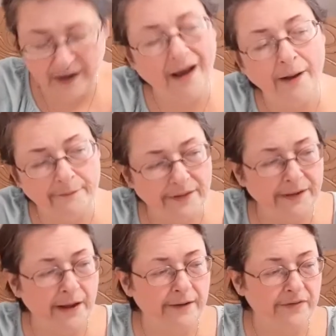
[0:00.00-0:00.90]
I really
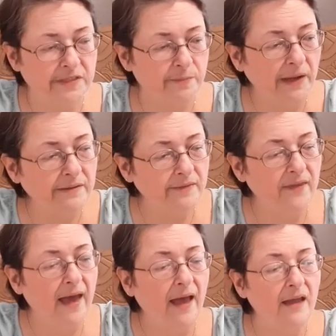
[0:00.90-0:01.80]
kind of expected
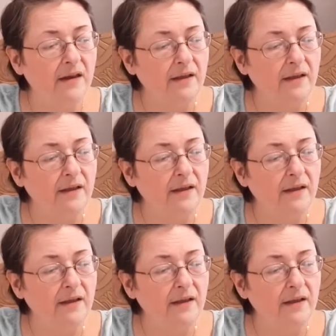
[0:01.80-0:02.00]
that.